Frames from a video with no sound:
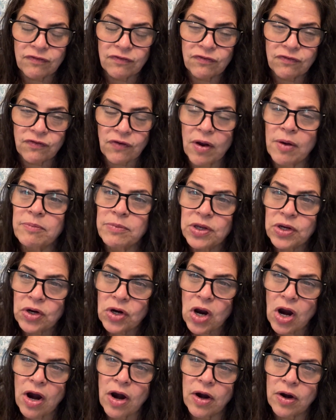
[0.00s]
from your
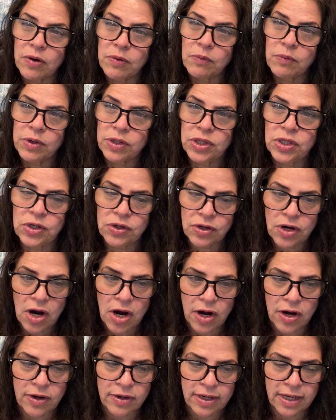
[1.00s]
heart, with your
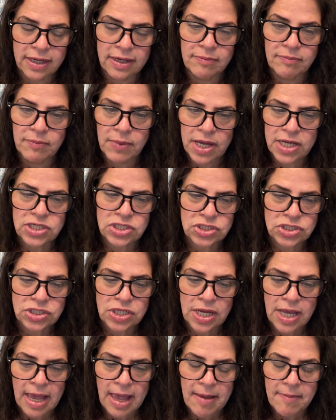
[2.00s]
heart, in a much
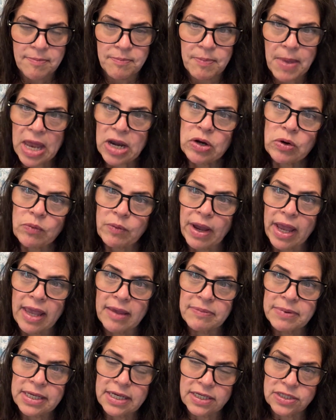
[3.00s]
better
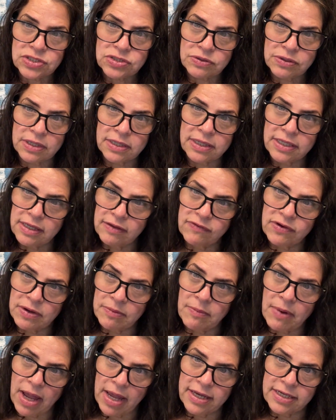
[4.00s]
way, because you can leave your
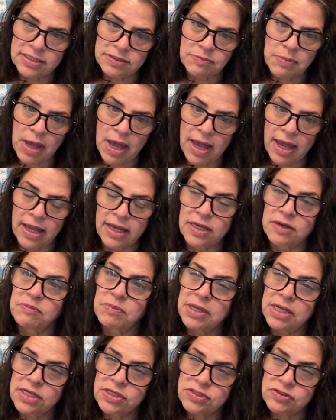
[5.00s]
mind behind
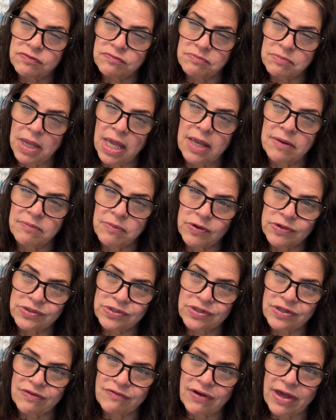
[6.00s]
because you've made
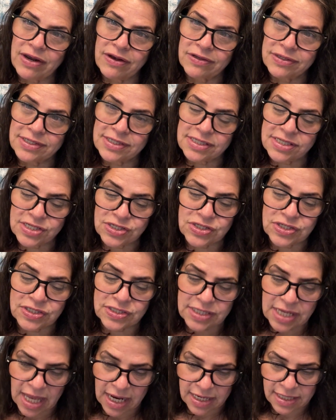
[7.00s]
most of the vital
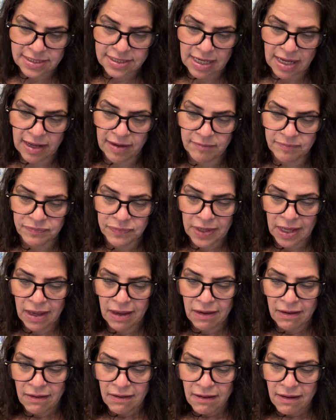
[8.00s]
decisions ahead of
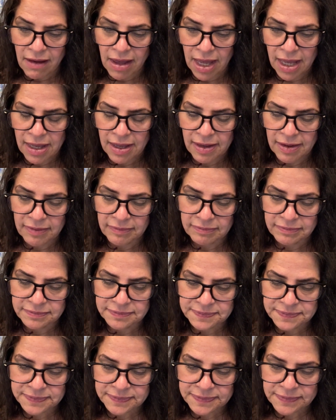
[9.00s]
time.
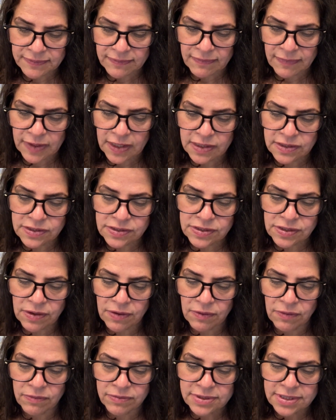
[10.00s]

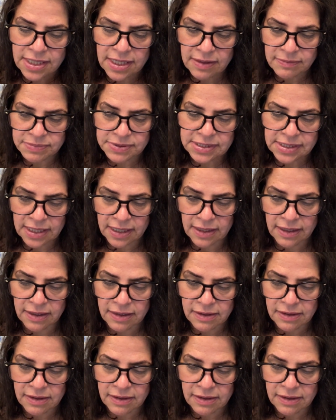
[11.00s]
So tips here: